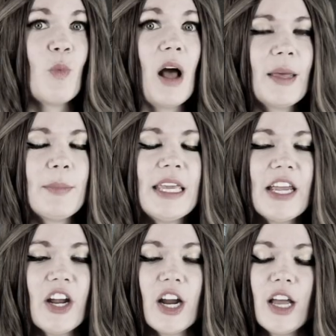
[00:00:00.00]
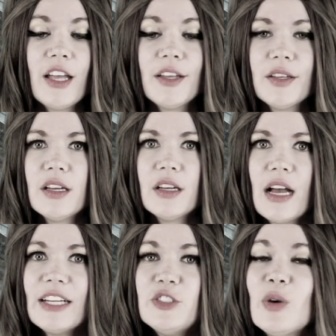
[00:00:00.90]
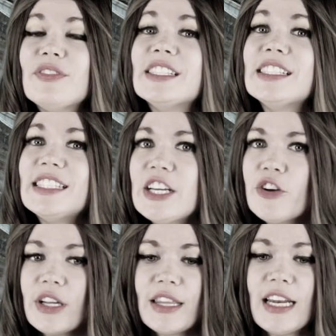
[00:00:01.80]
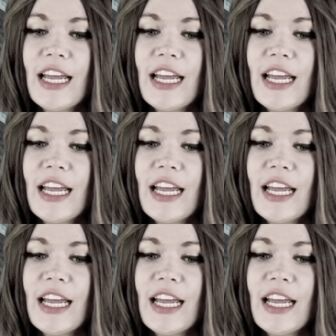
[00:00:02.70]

While I'm here, I do have a secret that